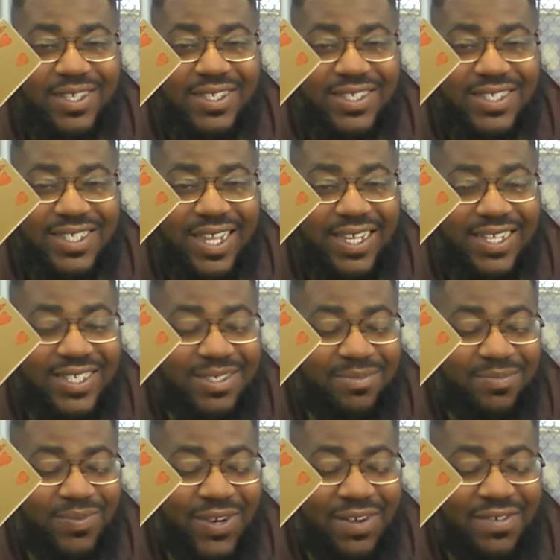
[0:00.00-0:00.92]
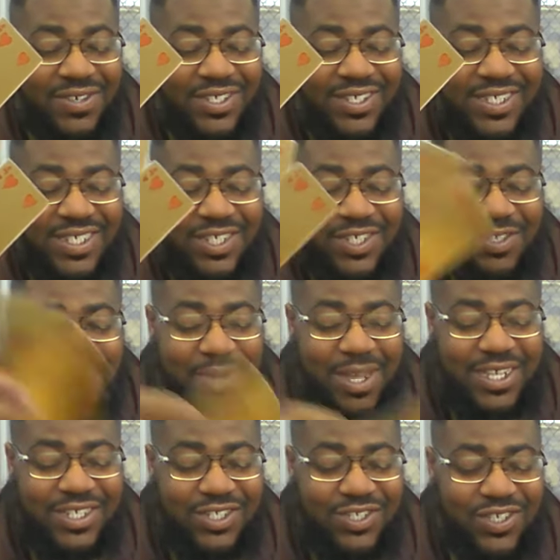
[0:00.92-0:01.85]
It's like whatever this is, your
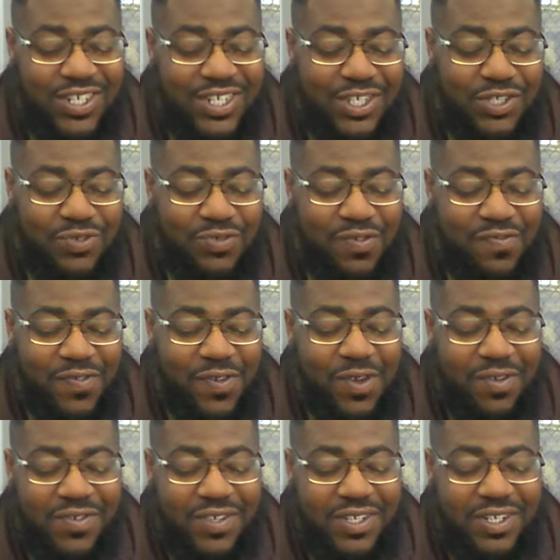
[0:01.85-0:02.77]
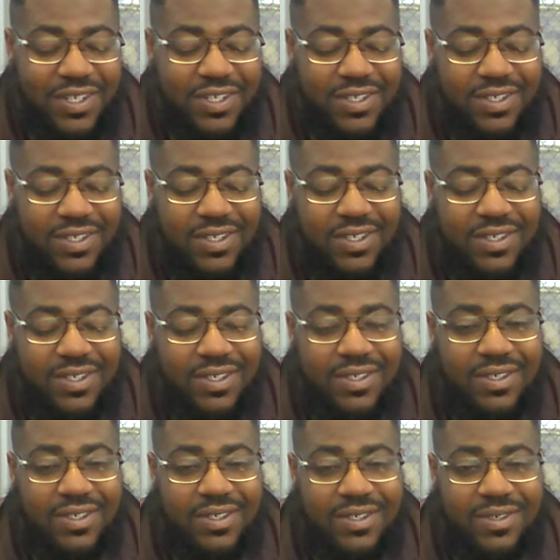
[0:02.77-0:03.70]
master trying to get you involved in.
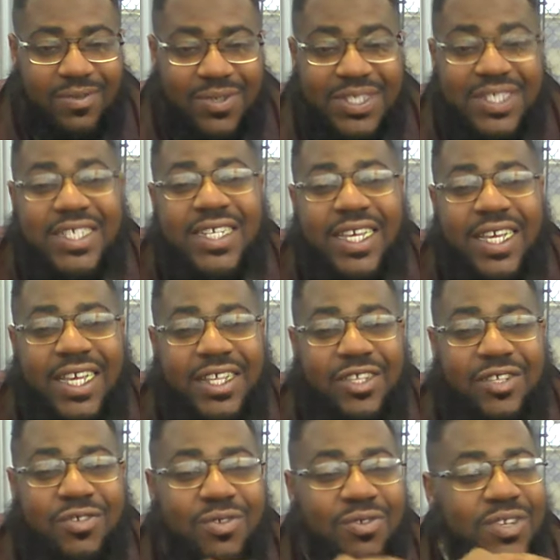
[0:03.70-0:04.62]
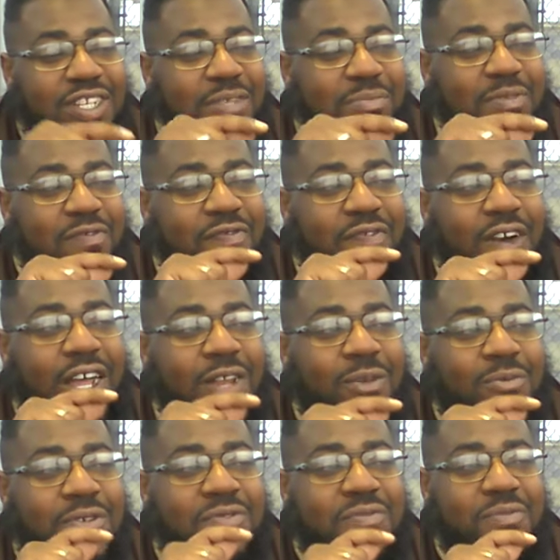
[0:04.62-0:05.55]
Once again, you don't need to be
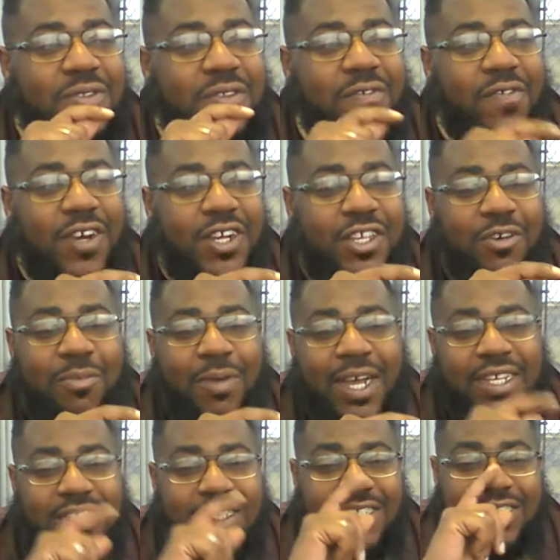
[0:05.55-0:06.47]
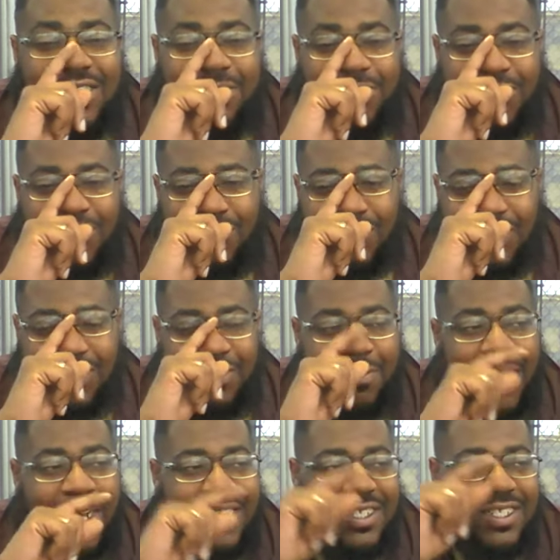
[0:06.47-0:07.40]
following the fuck your master need to be doing.
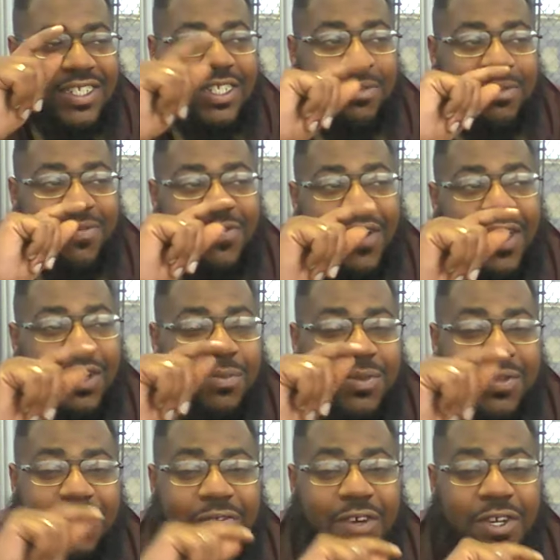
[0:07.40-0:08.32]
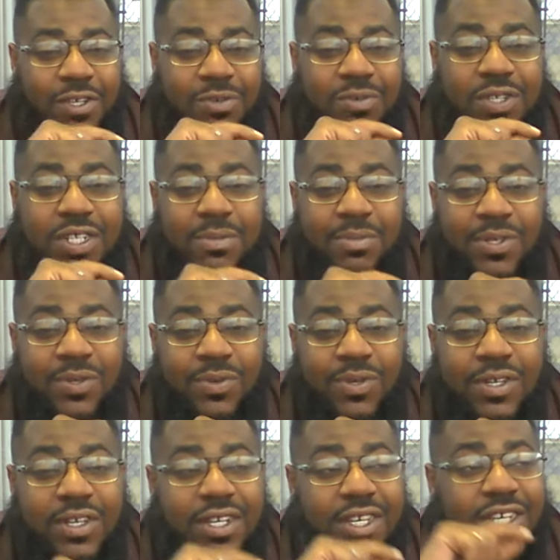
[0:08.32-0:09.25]
Your master need to be following the fuck you need to be
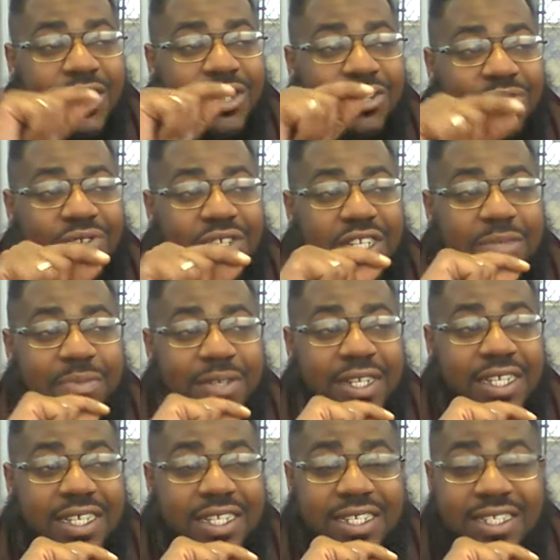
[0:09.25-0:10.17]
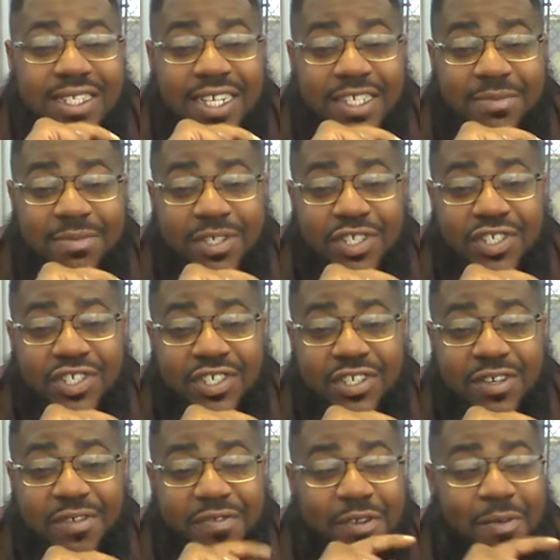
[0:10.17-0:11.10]
doing. You need to be leading this expedition
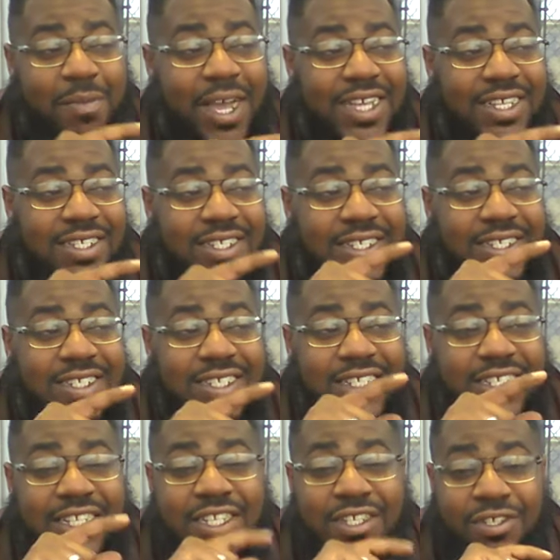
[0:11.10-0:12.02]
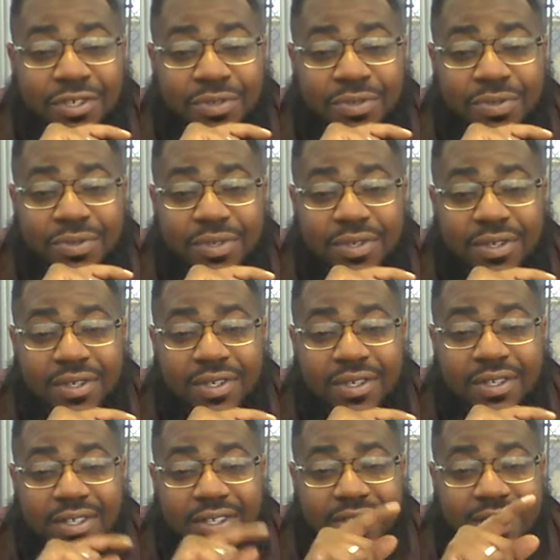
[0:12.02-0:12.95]
here. If your master is leading you,
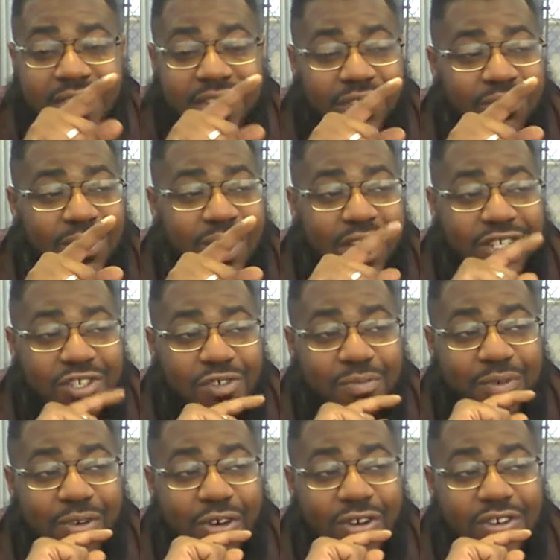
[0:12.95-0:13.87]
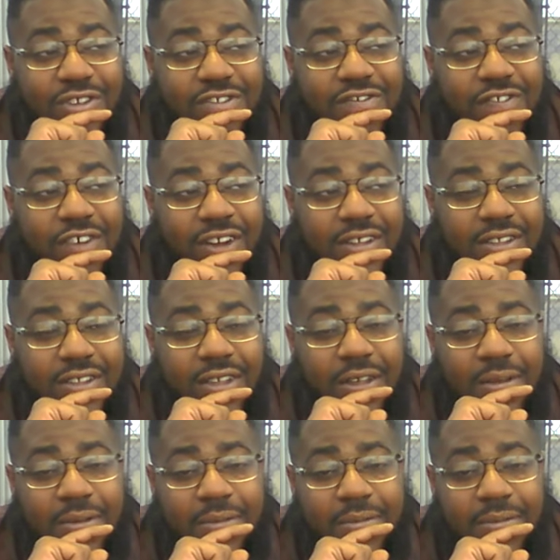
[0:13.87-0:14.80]
then you got your priorities fucked up.